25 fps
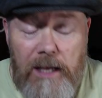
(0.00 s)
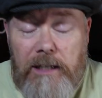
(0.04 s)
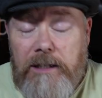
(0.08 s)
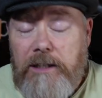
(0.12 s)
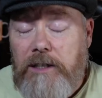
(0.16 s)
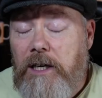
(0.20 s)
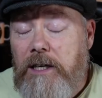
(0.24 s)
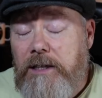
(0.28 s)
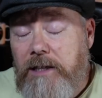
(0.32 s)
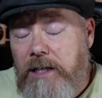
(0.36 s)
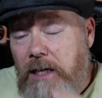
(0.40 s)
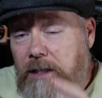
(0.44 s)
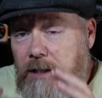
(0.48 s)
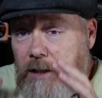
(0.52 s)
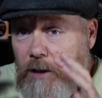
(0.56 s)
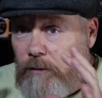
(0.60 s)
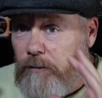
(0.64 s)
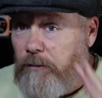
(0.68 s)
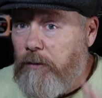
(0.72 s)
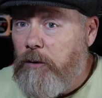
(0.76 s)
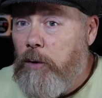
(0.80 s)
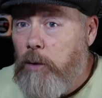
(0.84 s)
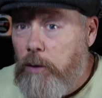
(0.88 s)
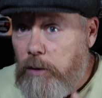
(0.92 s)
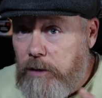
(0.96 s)
that, that that's the
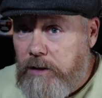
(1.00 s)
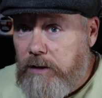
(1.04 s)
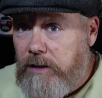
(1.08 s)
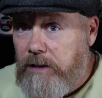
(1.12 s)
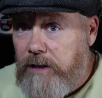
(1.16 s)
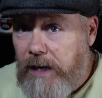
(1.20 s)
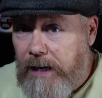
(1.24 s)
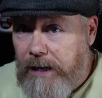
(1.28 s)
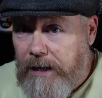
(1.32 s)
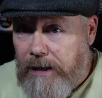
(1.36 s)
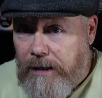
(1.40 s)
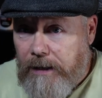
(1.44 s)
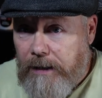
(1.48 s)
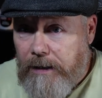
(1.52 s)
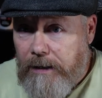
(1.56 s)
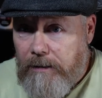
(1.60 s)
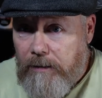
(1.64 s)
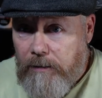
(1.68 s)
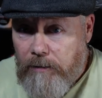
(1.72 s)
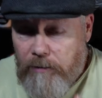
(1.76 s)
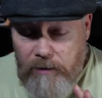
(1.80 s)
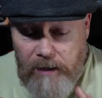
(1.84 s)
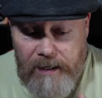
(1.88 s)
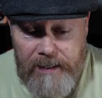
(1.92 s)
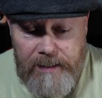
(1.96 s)
first thing,
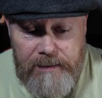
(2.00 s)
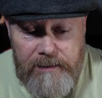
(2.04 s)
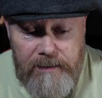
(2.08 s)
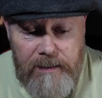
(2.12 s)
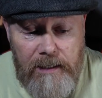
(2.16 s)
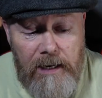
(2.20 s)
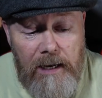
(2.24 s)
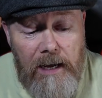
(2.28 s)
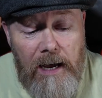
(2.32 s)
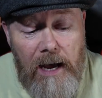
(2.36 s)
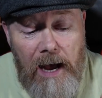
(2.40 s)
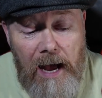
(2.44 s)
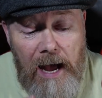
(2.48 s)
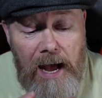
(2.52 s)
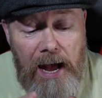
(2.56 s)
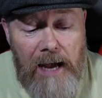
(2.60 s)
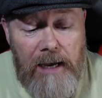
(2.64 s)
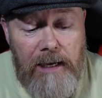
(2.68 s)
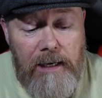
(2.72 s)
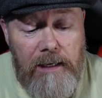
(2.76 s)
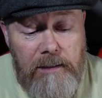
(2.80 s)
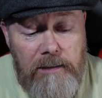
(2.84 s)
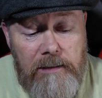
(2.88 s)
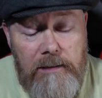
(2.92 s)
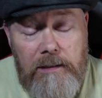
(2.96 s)
right?
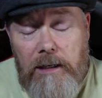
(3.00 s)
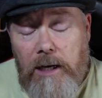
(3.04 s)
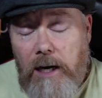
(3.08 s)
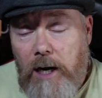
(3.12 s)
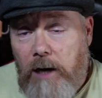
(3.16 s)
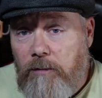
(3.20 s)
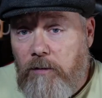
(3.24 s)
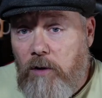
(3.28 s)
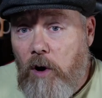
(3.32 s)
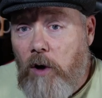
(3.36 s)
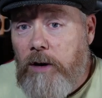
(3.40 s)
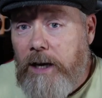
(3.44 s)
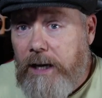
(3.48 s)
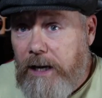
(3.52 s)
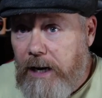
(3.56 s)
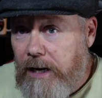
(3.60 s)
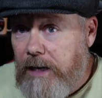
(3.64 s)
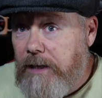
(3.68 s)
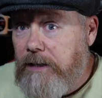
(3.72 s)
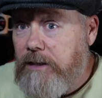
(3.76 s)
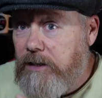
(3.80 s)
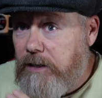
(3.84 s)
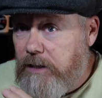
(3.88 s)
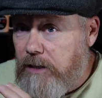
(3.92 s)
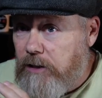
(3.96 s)
Hackers have got to get
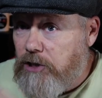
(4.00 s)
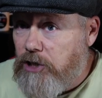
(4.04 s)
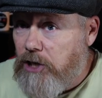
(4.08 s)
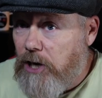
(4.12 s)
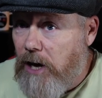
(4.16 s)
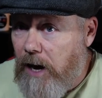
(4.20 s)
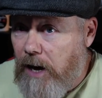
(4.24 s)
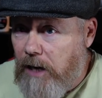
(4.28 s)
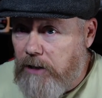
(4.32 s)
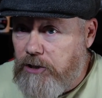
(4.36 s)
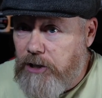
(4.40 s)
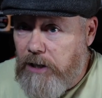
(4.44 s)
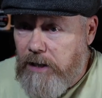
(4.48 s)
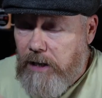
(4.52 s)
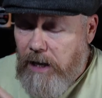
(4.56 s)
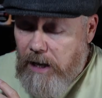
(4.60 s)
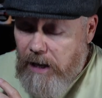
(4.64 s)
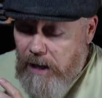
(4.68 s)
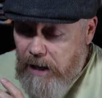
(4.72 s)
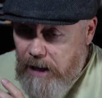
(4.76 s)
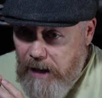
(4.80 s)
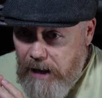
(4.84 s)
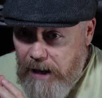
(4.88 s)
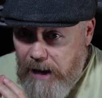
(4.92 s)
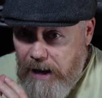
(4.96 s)
into your charger
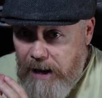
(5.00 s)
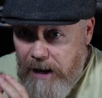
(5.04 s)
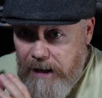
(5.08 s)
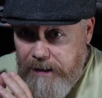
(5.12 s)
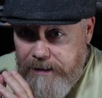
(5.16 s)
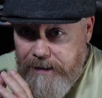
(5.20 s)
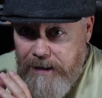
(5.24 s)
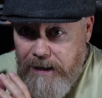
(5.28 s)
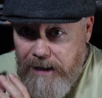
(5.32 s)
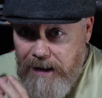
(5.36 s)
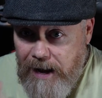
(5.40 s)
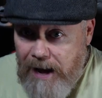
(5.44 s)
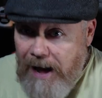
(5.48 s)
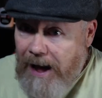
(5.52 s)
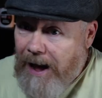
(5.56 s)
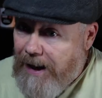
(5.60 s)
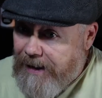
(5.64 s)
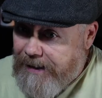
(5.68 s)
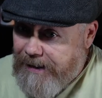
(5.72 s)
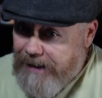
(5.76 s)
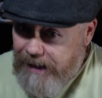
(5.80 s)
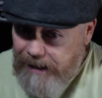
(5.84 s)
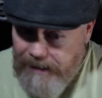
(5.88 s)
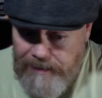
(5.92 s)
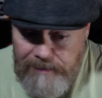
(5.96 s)
and
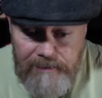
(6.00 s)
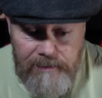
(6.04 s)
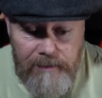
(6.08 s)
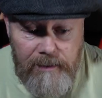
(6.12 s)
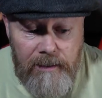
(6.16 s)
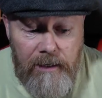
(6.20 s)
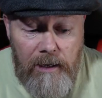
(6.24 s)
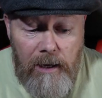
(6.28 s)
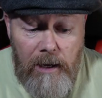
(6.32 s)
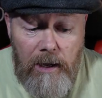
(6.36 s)
hack it.